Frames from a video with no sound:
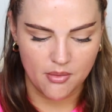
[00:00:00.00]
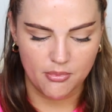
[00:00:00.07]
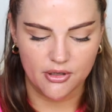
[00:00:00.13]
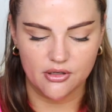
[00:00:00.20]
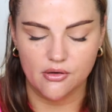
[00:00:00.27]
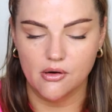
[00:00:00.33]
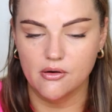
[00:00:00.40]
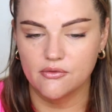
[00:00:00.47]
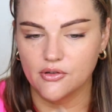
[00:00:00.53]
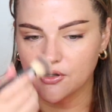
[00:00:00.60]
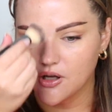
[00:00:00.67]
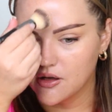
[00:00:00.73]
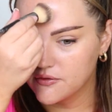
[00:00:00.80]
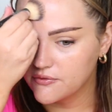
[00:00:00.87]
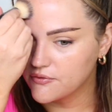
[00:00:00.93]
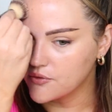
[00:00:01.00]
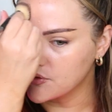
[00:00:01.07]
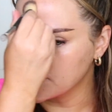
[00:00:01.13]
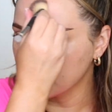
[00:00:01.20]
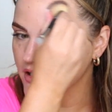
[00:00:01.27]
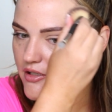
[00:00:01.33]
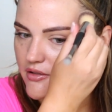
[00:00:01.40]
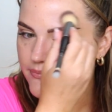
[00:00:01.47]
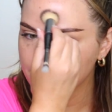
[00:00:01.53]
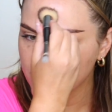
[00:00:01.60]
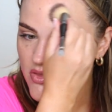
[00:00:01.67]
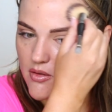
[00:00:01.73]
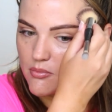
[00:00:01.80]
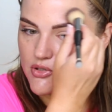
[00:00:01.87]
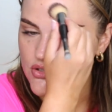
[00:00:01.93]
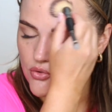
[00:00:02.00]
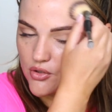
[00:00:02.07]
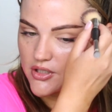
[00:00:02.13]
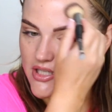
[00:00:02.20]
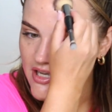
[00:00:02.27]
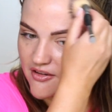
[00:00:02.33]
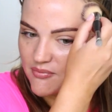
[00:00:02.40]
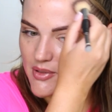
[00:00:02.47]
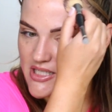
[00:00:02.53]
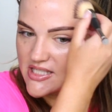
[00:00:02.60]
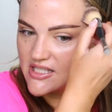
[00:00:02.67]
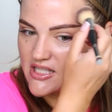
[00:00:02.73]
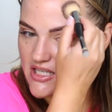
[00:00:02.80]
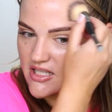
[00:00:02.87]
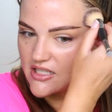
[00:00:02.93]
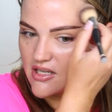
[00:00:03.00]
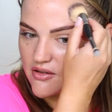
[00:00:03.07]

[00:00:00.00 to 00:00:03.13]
But overall, for the majority of my skin,